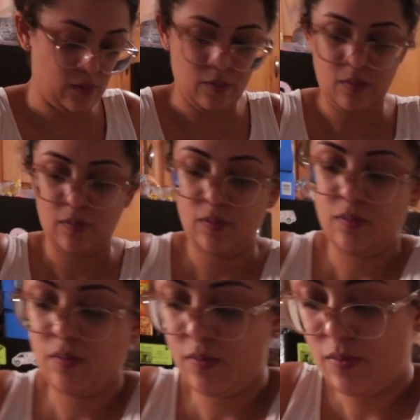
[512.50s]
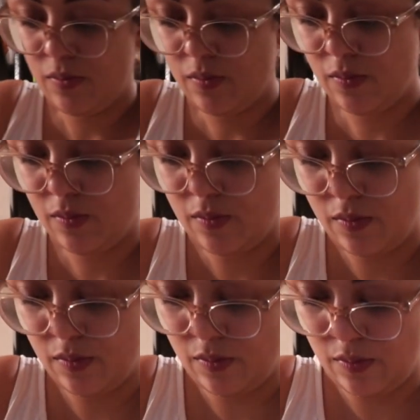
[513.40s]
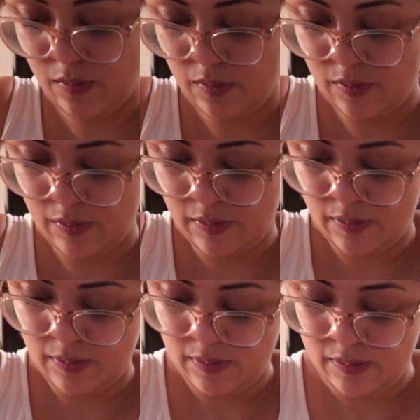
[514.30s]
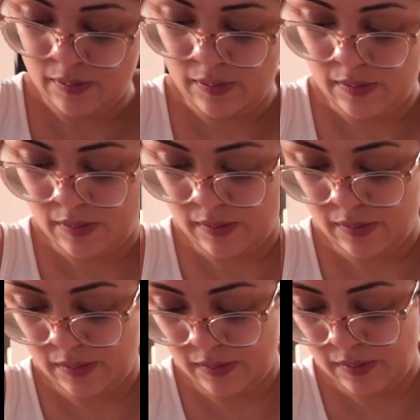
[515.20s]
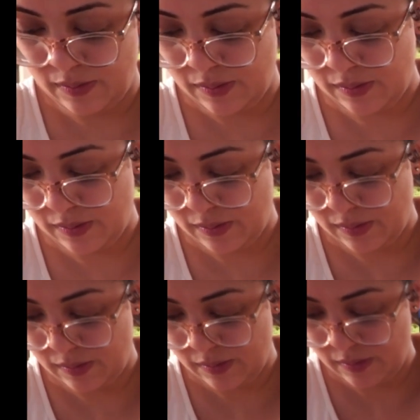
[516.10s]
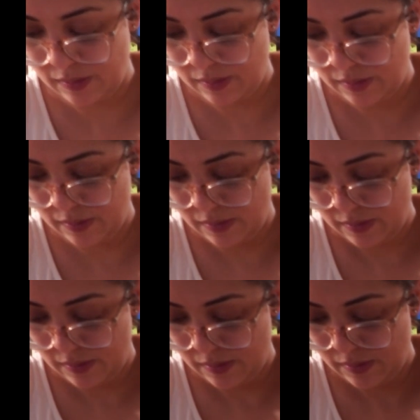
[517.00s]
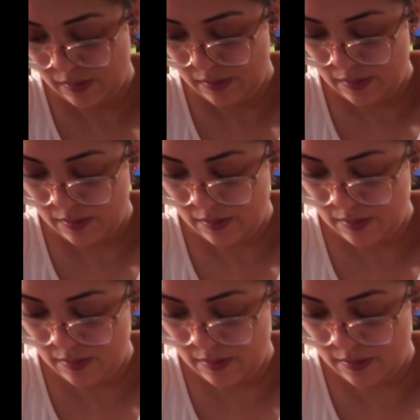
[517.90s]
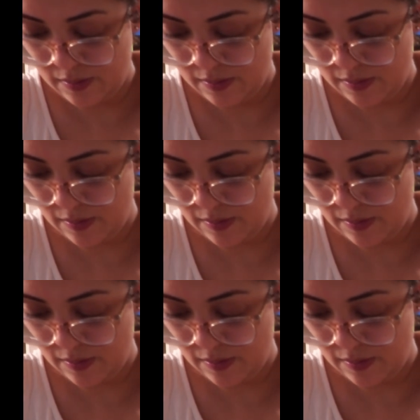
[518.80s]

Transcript: (silence)